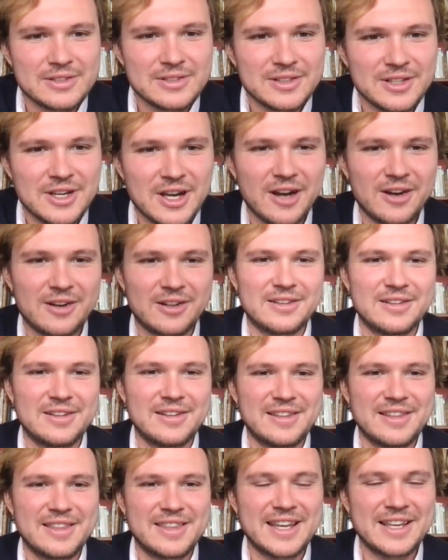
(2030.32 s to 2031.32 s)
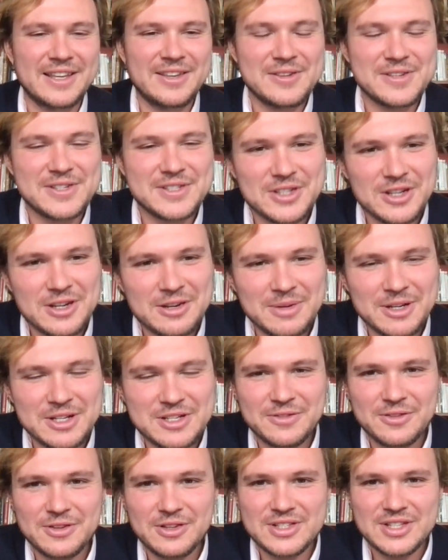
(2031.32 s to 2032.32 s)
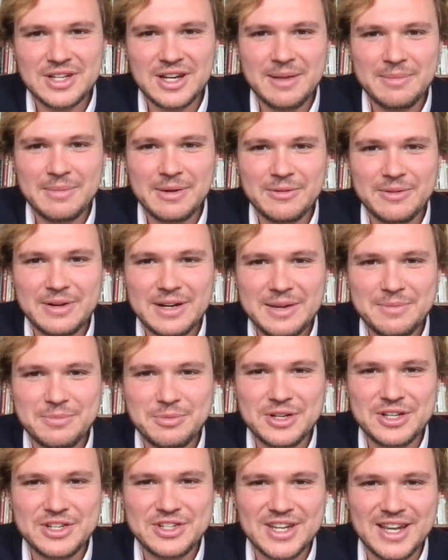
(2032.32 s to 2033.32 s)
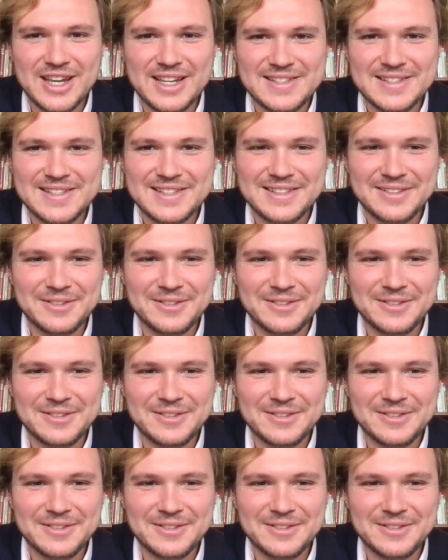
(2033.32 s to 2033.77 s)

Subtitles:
Karel, thank you so much for your time. I really appreciate it.